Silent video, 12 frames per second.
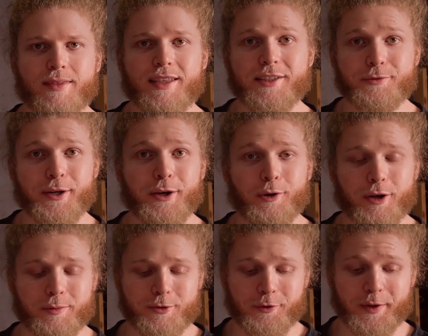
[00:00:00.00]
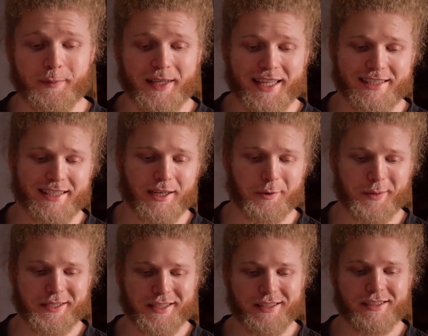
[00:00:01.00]
This video comes from Insider
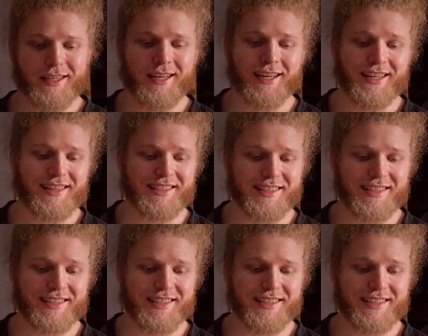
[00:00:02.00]
Business, the